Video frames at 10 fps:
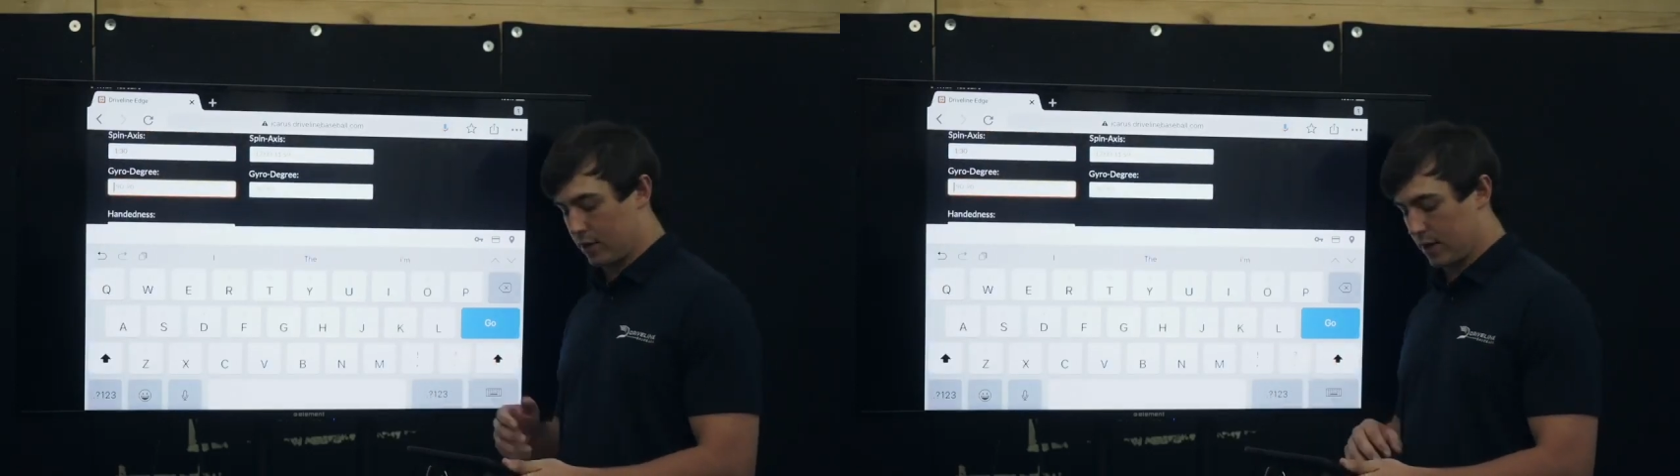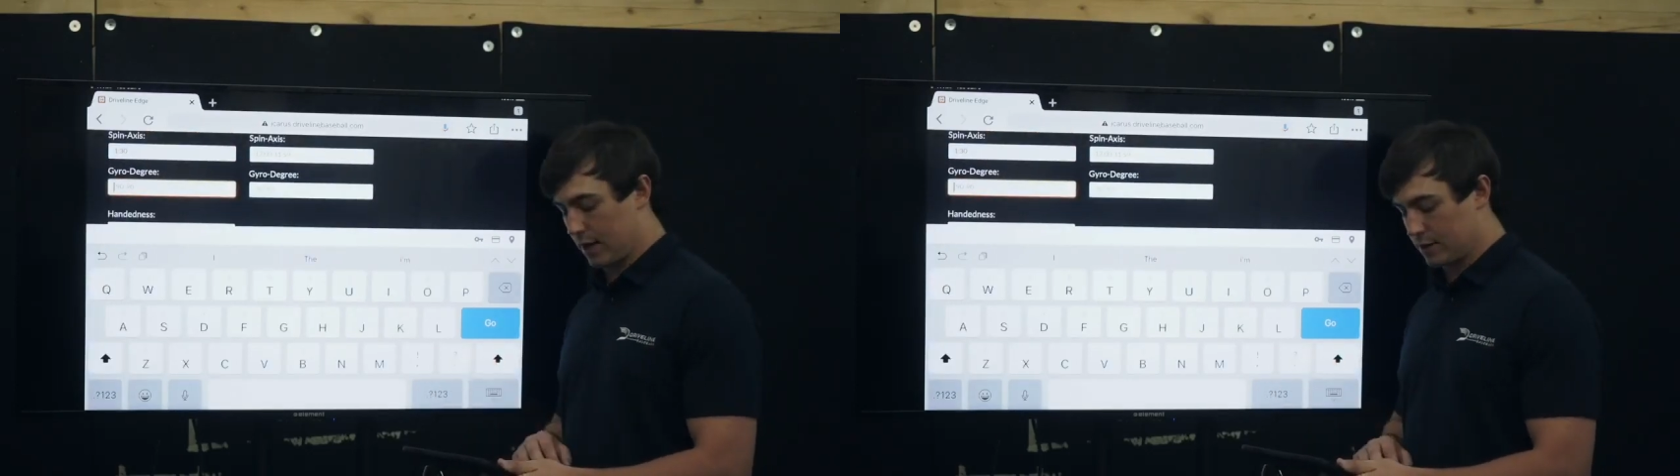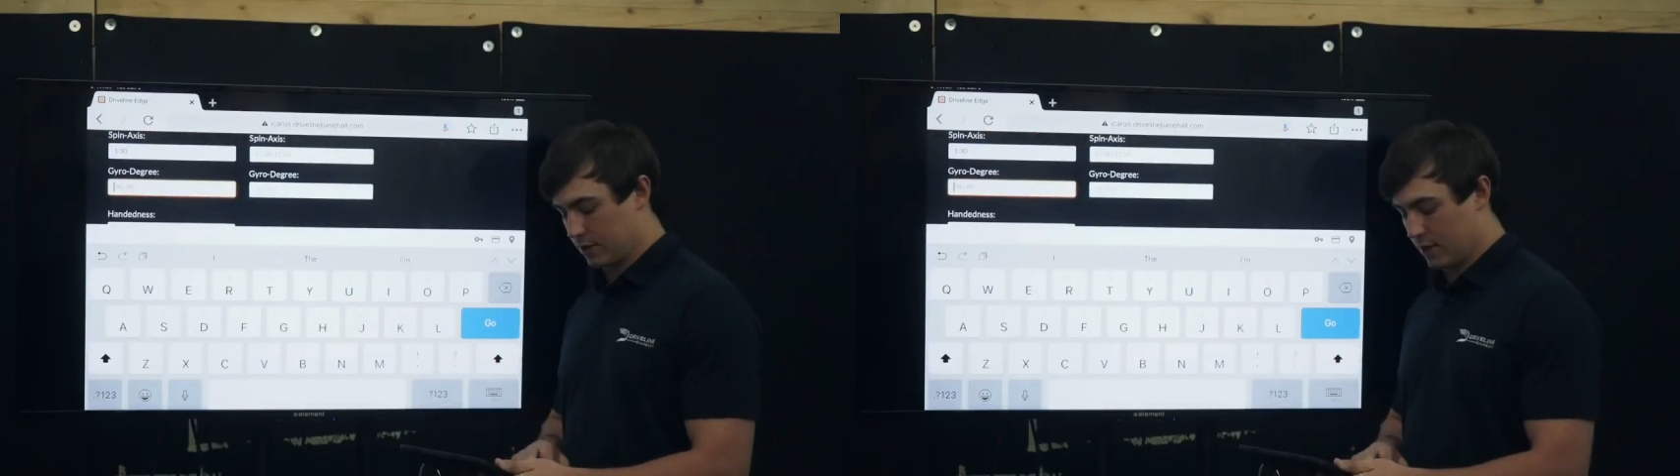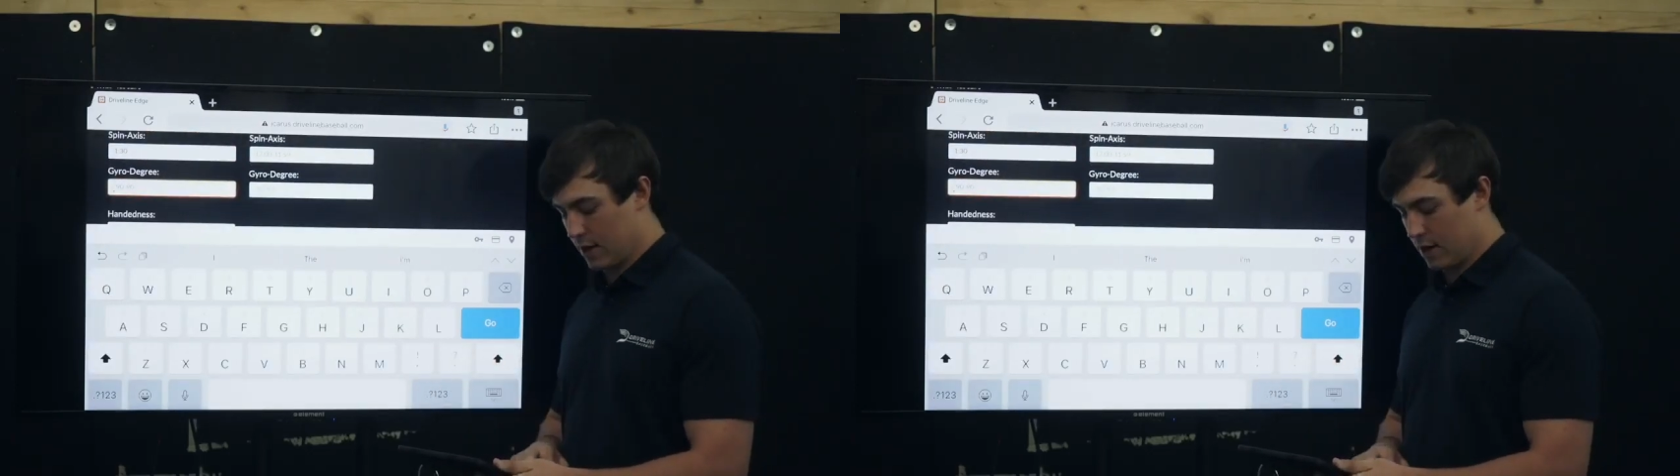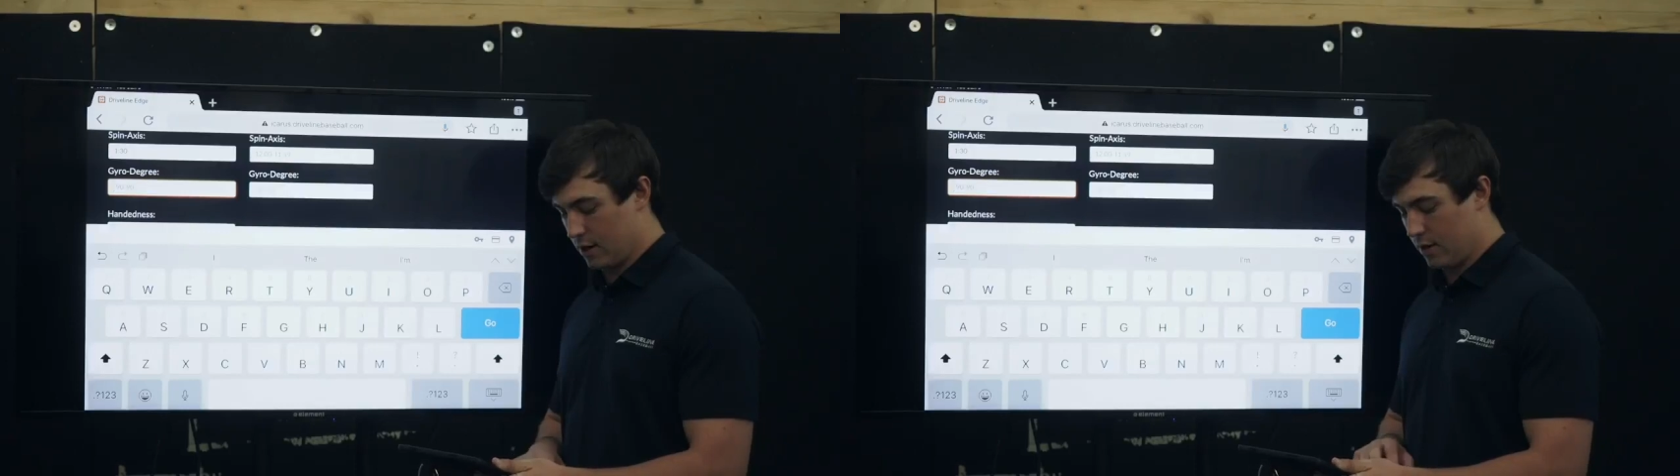you can enter
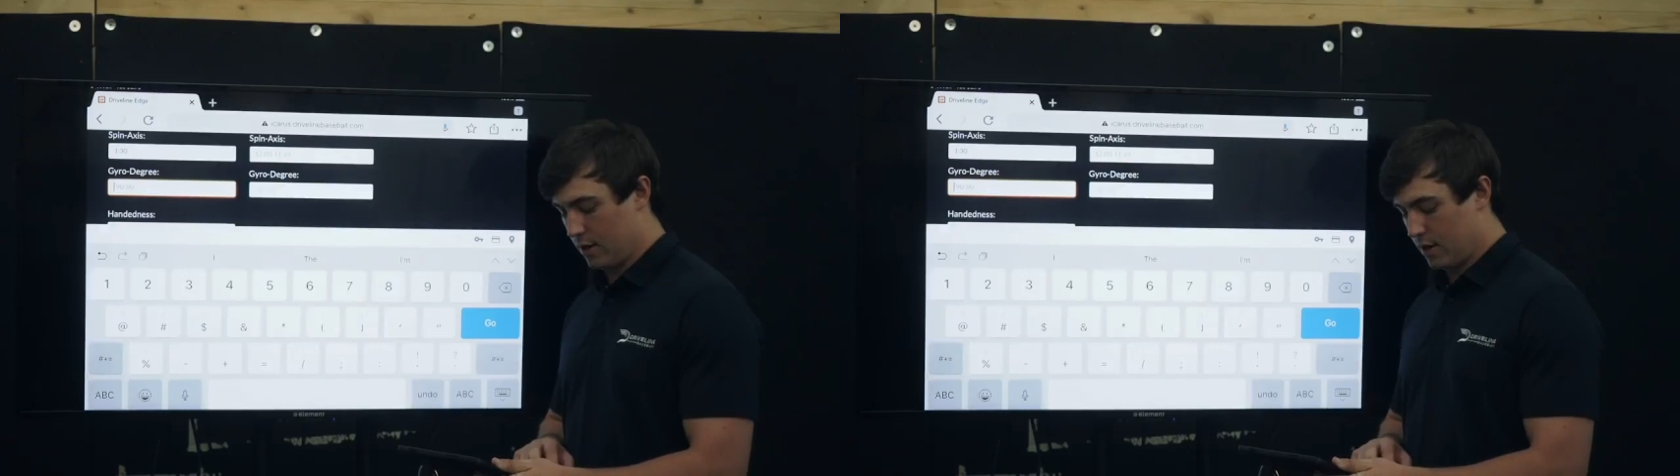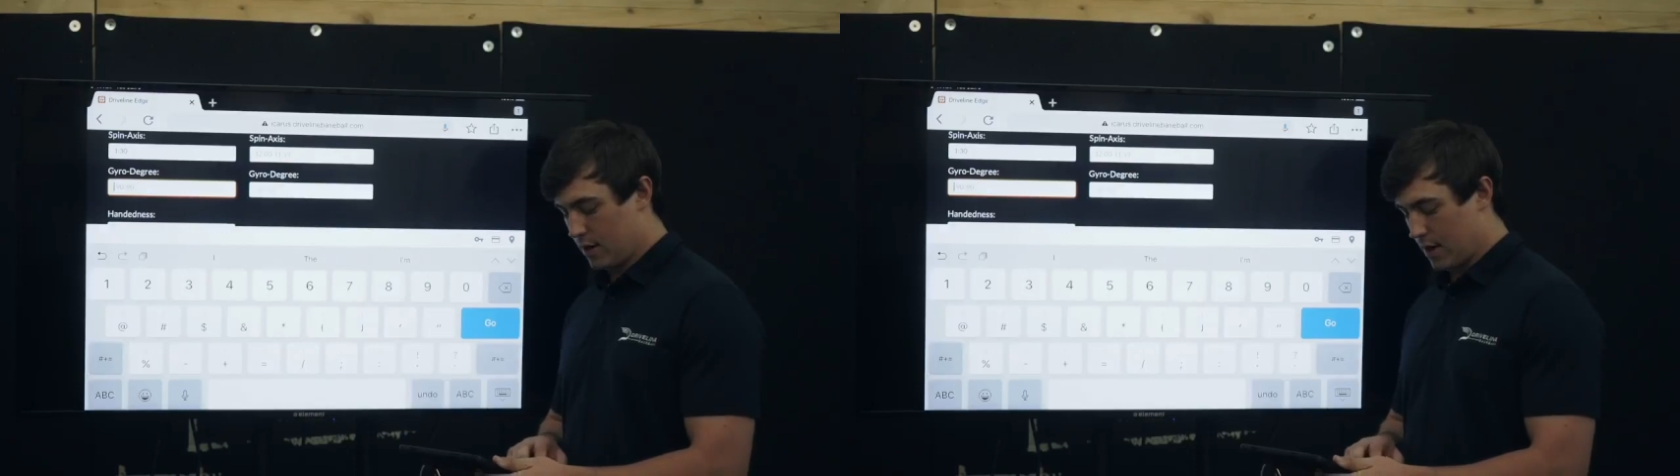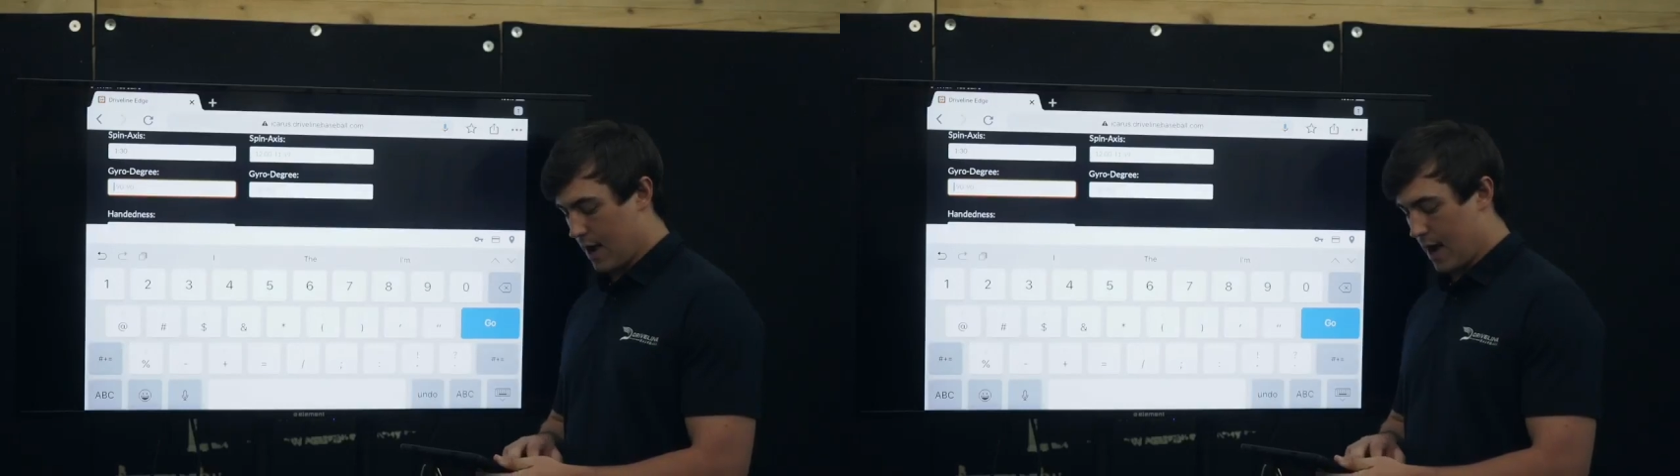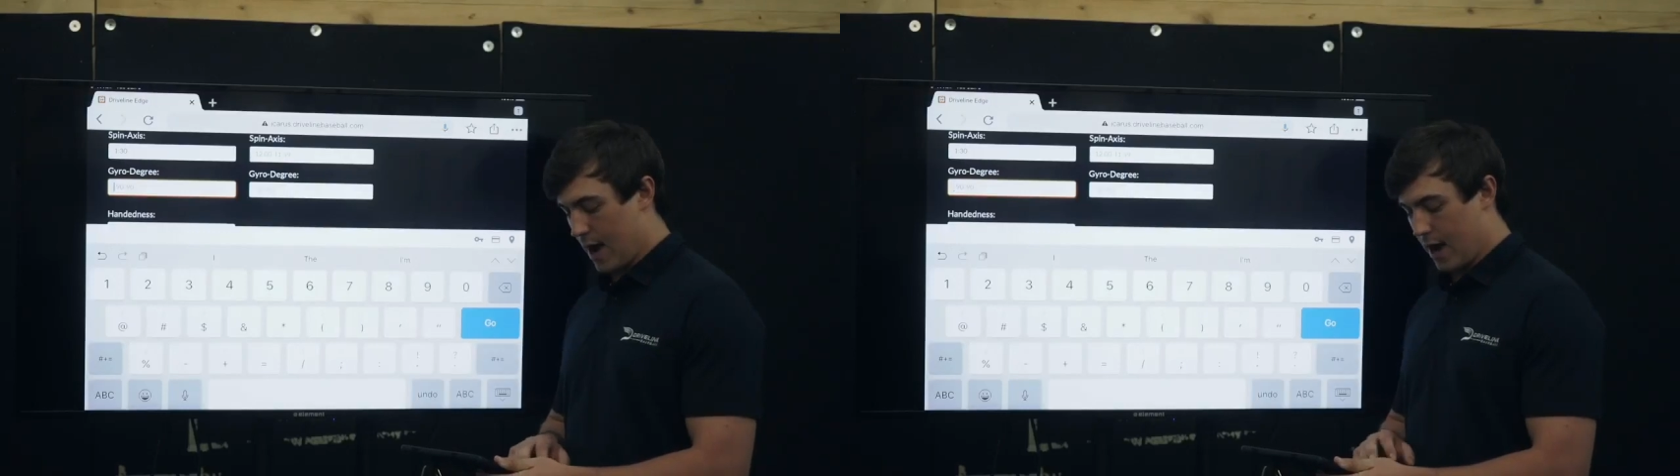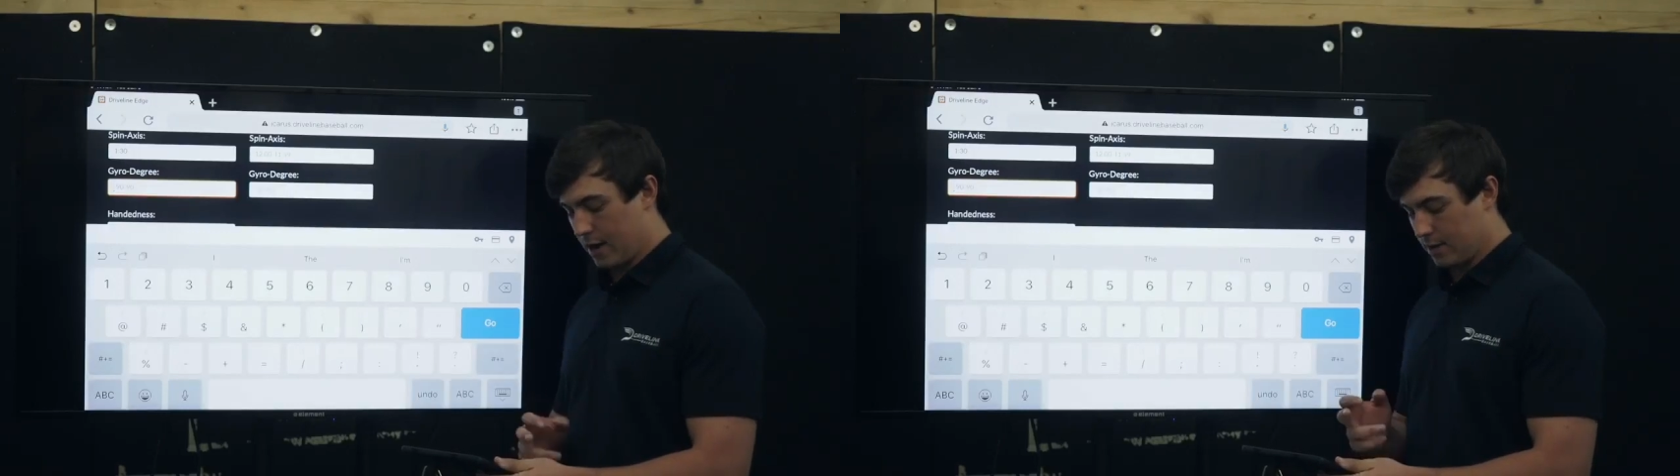here
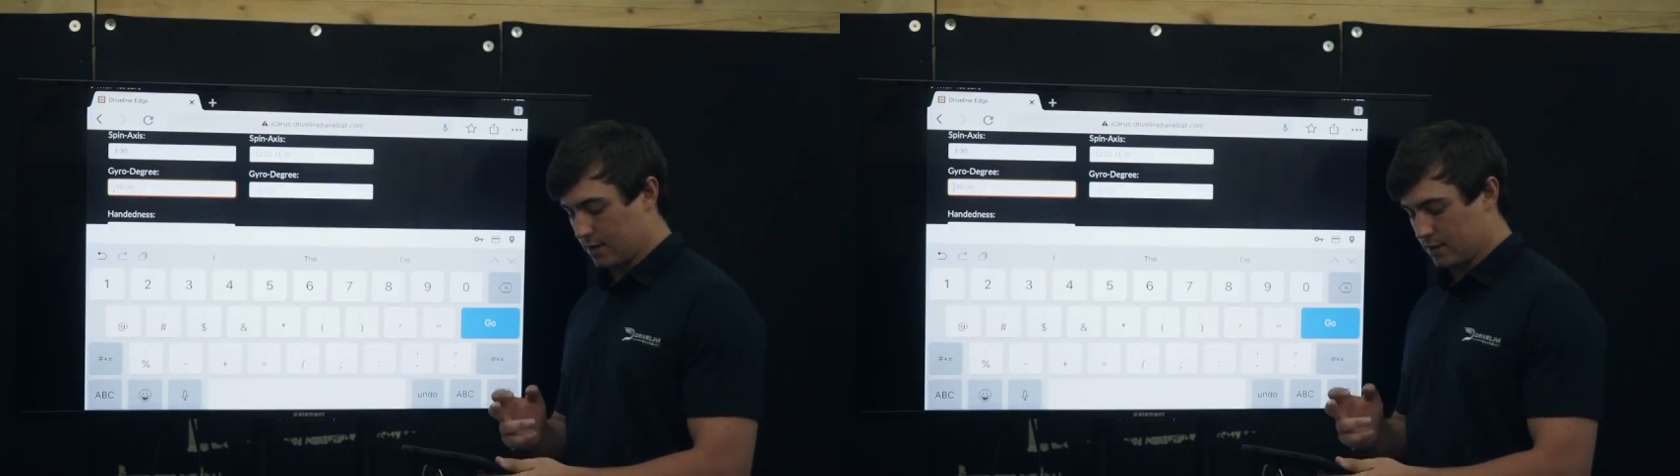at,